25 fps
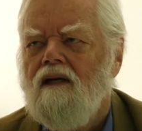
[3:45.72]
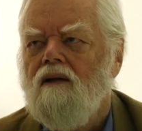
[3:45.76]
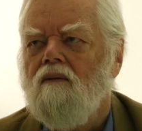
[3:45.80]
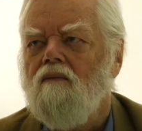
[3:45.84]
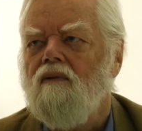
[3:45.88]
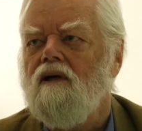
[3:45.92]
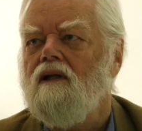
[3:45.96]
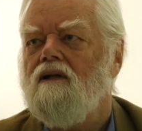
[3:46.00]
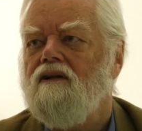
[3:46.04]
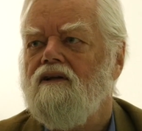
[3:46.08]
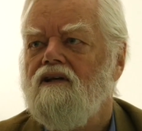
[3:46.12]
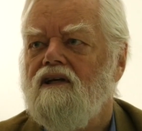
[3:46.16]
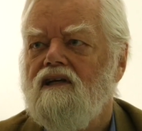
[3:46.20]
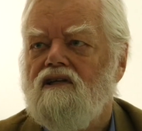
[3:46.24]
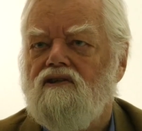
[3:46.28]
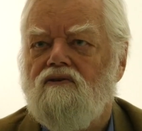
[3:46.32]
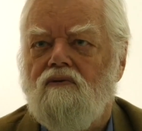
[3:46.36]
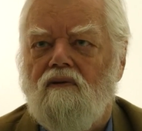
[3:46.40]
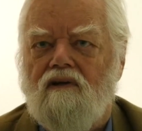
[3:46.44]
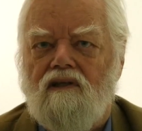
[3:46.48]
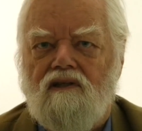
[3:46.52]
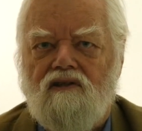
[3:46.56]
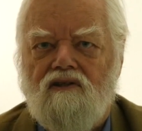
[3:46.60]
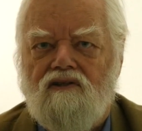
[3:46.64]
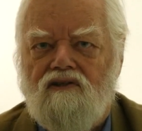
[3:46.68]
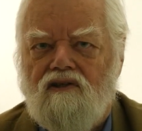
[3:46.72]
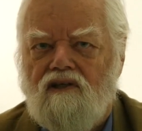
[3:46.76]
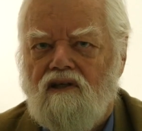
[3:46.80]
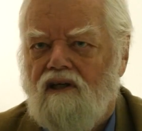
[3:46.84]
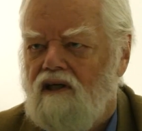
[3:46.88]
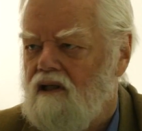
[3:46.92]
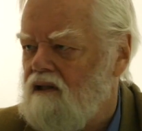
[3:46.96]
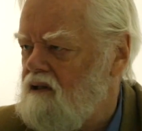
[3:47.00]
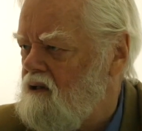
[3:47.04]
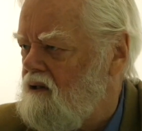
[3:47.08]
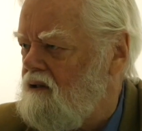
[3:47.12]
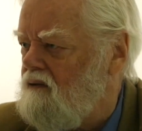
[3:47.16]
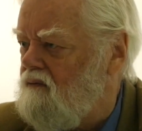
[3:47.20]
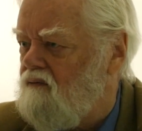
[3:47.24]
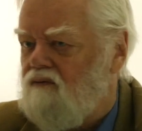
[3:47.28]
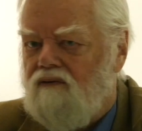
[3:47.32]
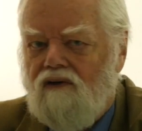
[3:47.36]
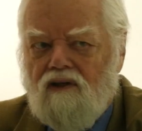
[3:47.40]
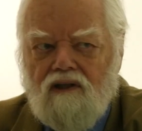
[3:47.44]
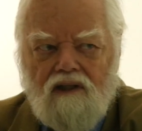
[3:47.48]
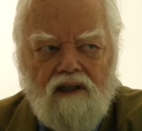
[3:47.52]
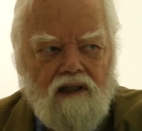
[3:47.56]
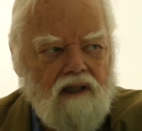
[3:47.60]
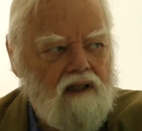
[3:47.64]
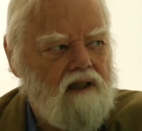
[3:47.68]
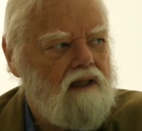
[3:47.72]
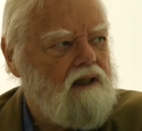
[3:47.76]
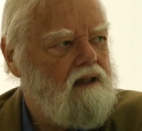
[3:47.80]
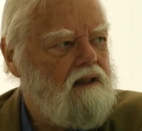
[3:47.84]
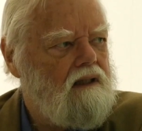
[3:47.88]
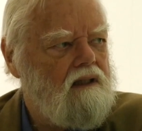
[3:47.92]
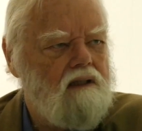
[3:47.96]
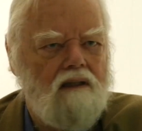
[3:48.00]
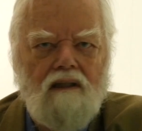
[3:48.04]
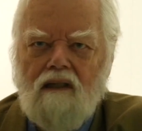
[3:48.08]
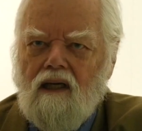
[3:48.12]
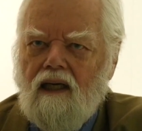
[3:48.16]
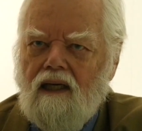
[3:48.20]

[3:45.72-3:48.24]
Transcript: Well, these ones started avoiding it.